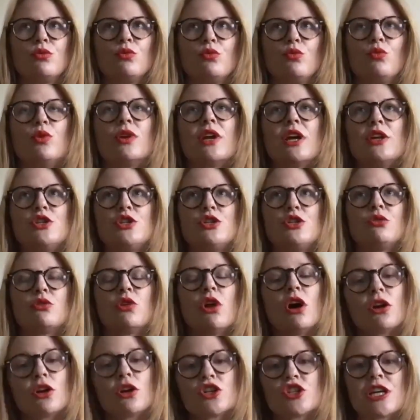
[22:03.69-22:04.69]
when I do
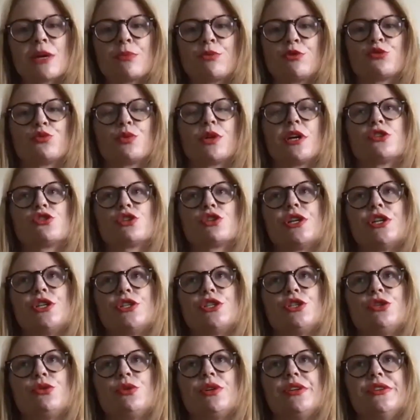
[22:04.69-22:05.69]
longer chapters, what I try to
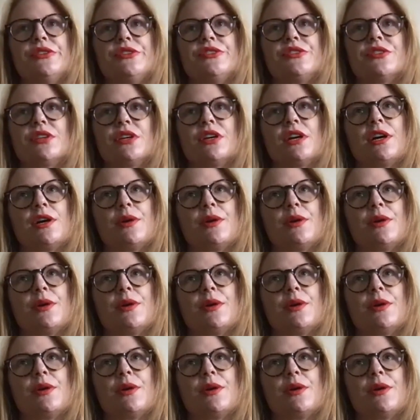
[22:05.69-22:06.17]
do is